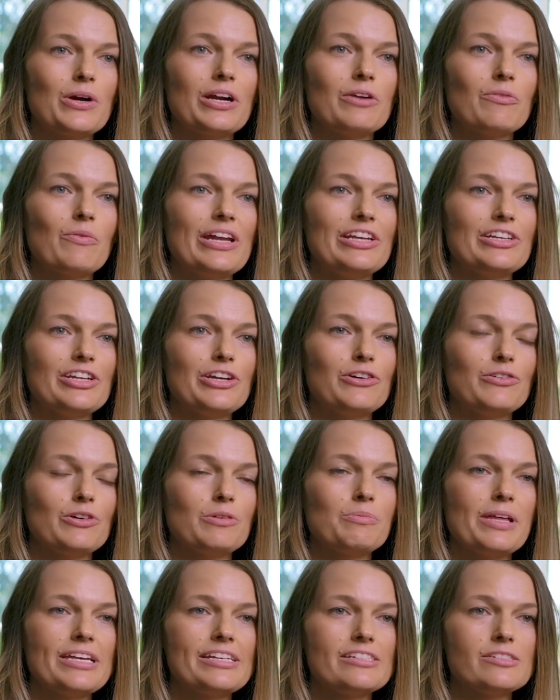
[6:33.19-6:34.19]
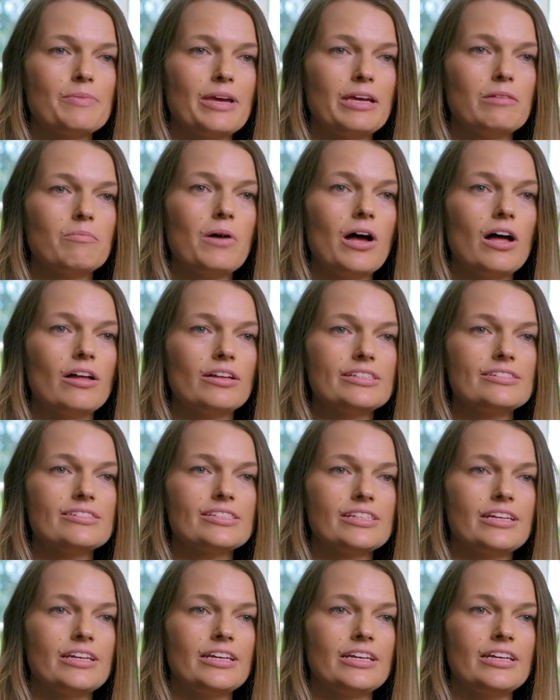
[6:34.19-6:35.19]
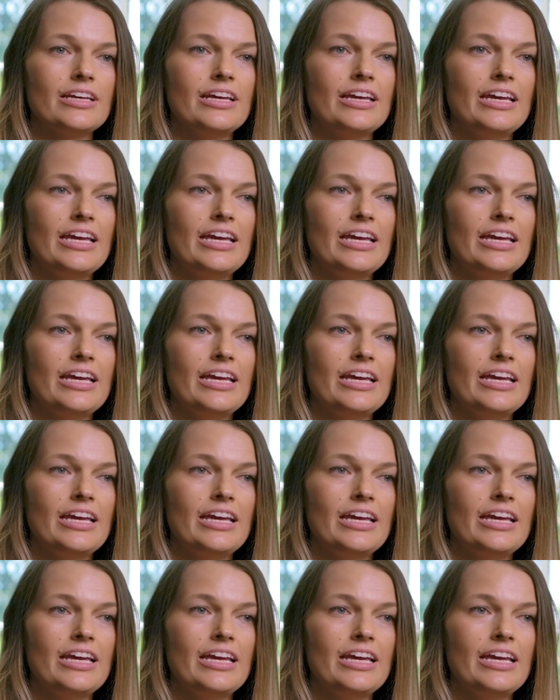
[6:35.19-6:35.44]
and window replacement policy.